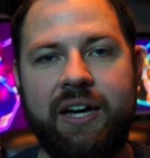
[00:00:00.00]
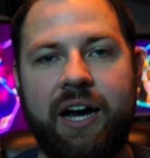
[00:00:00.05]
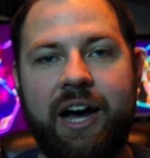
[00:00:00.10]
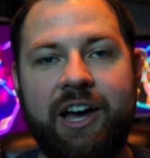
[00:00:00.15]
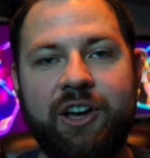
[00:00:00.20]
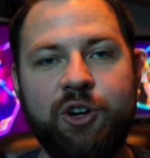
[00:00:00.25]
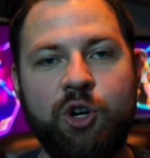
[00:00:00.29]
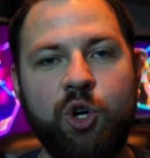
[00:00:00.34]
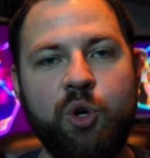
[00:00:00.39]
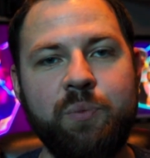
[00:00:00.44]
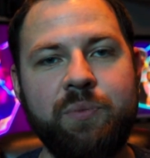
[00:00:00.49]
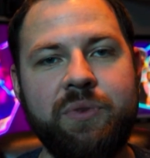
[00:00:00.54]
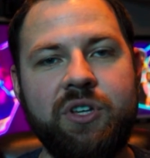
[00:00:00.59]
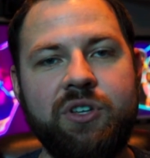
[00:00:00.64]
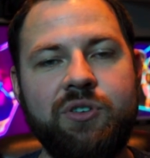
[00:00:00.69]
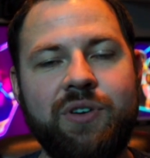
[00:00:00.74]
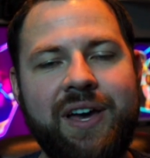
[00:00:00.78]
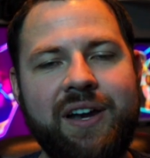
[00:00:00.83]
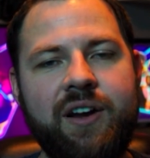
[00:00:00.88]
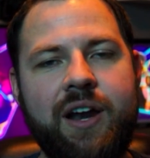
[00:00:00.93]
I hope
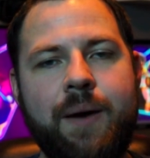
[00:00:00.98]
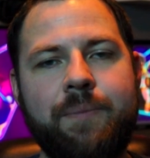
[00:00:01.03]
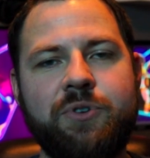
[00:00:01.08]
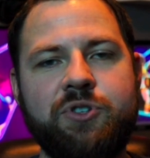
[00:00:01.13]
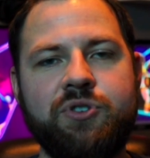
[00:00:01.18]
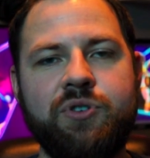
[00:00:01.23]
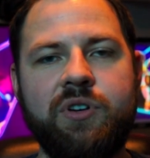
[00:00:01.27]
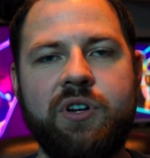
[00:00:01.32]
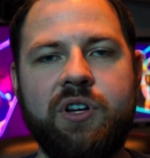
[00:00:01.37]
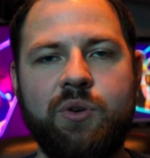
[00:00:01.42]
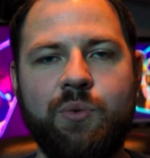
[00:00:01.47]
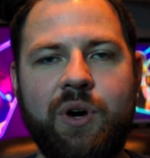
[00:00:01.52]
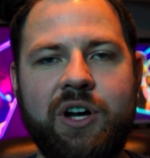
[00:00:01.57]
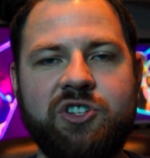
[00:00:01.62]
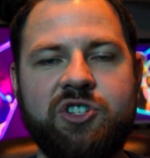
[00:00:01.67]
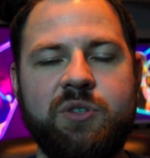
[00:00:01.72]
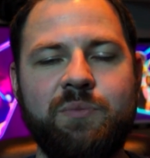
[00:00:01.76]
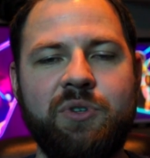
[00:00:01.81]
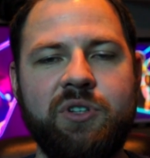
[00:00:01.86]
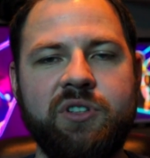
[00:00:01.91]
that you had an opportunity to
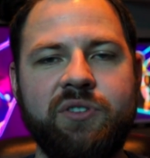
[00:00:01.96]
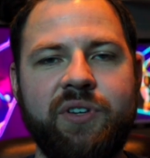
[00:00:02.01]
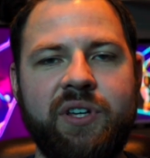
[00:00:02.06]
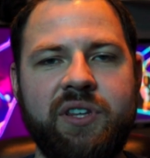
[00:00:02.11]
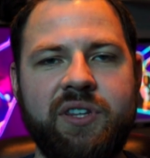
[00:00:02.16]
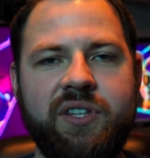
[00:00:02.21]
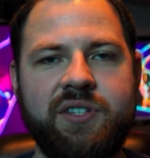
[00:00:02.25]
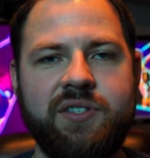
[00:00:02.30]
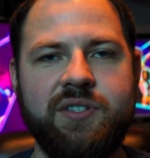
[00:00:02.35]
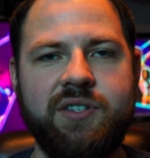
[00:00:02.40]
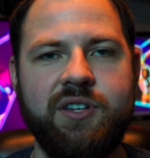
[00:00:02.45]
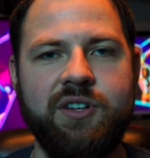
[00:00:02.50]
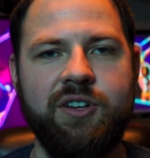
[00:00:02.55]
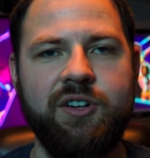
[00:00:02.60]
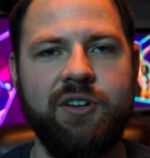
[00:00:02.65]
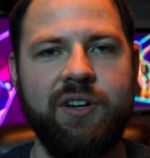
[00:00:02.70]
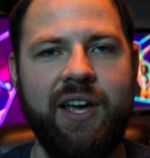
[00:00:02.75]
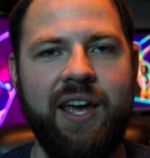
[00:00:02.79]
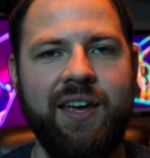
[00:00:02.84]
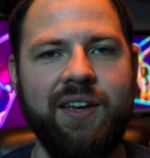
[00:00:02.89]
watch the build event this
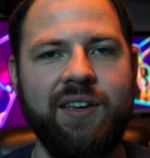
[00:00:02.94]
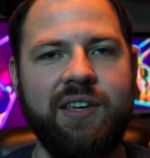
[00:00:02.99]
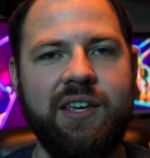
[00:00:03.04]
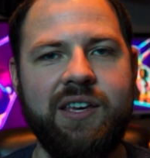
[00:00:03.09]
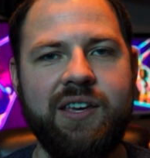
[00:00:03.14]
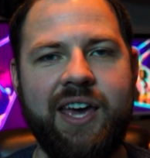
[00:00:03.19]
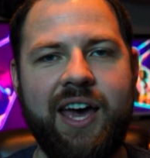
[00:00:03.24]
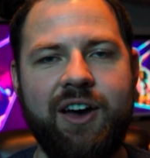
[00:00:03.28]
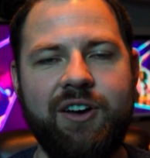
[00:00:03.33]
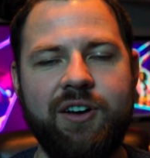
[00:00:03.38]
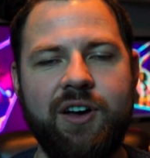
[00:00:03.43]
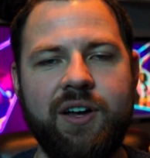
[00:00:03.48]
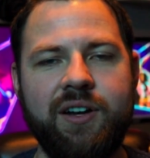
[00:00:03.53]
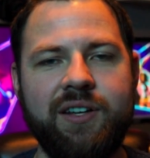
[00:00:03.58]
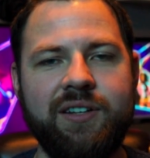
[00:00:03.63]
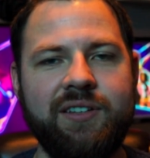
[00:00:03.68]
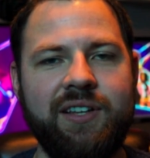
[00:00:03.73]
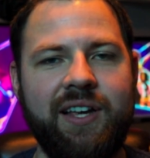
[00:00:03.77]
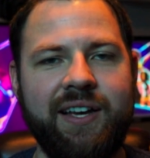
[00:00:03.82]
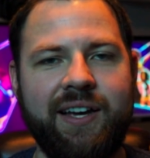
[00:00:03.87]
year and geek out
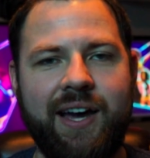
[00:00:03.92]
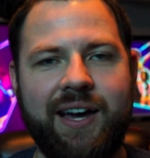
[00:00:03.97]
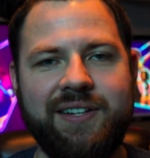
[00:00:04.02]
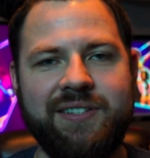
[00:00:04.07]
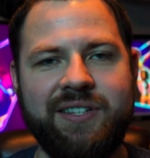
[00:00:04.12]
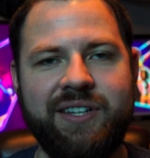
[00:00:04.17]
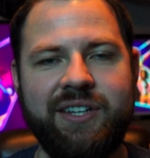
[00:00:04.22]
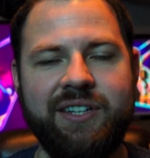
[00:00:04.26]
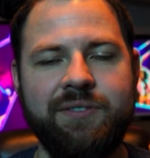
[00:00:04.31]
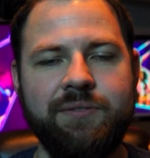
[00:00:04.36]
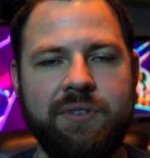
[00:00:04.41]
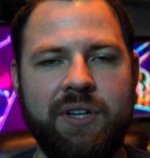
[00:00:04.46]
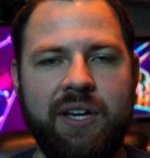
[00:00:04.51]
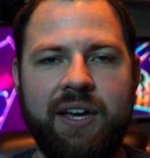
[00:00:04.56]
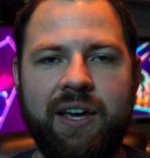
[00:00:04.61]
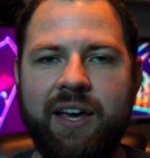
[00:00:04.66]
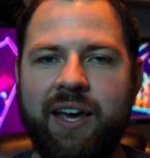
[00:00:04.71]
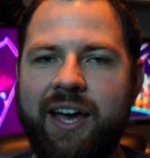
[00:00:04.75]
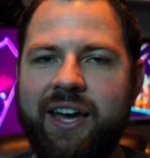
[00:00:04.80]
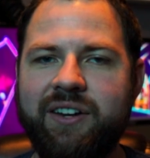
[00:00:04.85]
on it like I did,
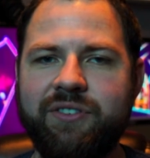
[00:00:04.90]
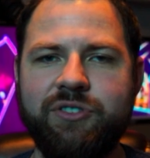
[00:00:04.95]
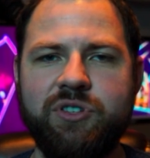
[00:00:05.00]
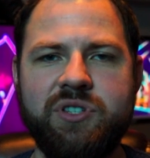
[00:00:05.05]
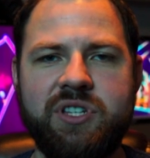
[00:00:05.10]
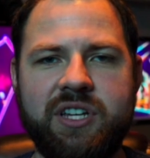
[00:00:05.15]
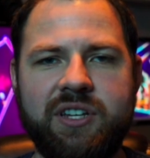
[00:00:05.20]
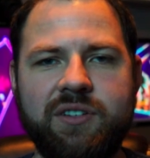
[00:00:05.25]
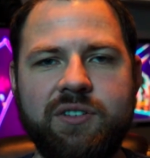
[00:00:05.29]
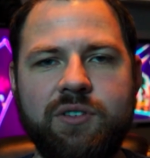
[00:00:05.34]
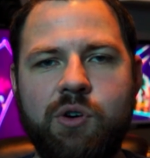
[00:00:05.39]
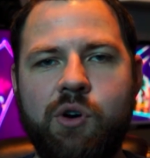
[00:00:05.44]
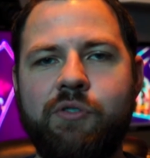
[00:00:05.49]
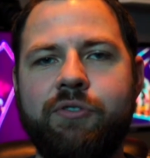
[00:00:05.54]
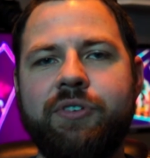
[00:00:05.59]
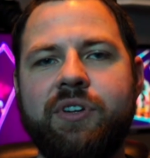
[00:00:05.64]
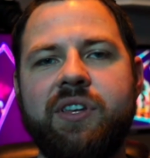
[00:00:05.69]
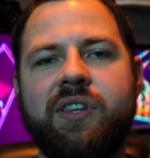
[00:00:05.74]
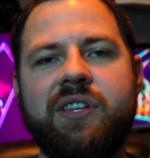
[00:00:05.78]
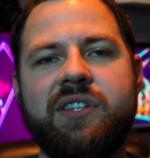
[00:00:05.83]
and if you didn't,
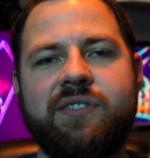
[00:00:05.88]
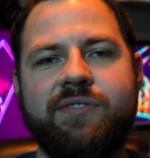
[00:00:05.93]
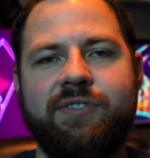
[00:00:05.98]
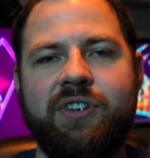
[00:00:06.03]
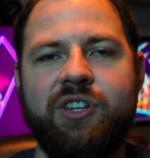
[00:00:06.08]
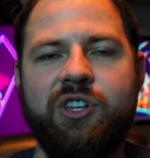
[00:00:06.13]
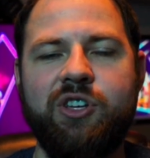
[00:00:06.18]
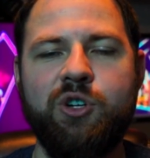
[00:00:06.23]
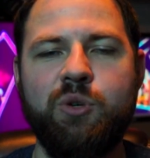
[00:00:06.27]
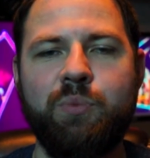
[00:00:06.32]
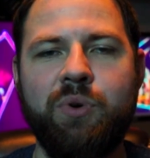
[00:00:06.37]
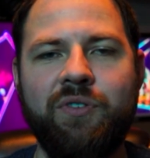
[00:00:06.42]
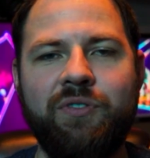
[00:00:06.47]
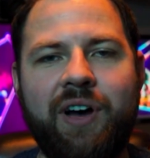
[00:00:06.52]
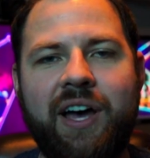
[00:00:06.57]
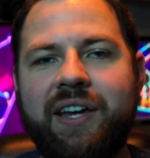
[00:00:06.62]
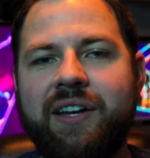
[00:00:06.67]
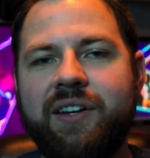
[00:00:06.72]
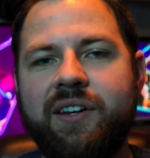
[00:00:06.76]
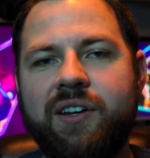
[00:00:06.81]
hopefully this video
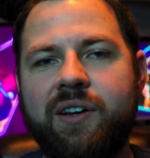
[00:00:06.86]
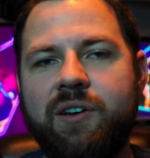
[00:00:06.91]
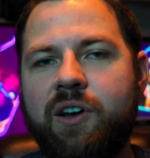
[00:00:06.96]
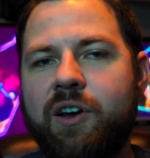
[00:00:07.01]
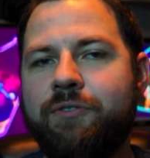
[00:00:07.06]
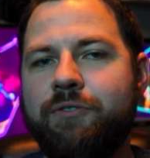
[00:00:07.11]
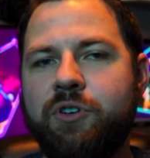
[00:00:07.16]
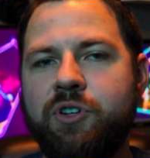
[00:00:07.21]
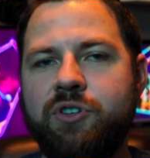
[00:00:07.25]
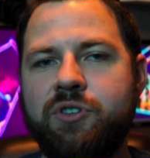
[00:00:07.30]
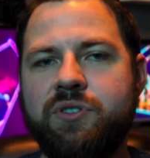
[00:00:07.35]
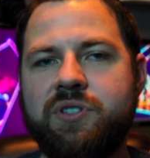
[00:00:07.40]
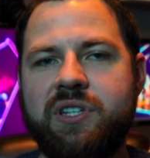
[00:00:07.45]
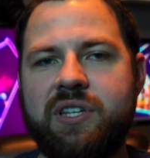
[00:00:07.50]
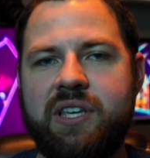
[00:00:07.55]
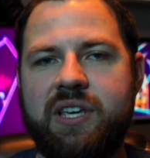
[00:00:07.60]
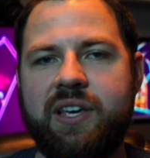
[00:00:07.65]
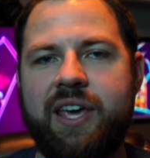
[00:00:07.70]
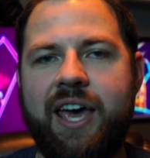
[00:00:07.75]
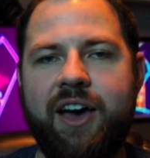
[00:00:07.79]
provided enough for you
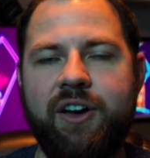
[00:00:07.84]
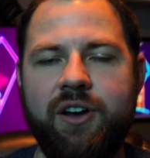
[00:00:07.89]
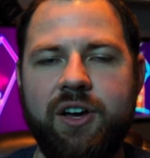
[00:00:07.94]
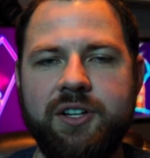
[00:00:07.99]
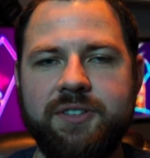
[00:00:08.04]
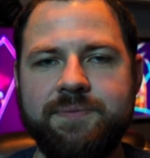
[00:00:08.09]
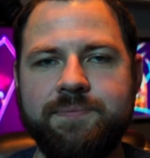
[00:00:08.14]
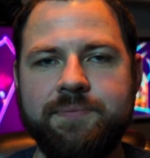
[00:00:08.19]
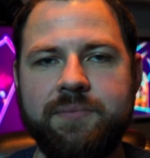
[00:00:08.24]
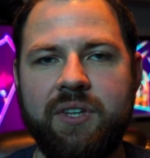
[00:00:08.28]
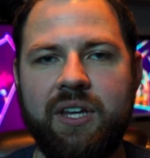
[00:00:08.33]
to geek out on.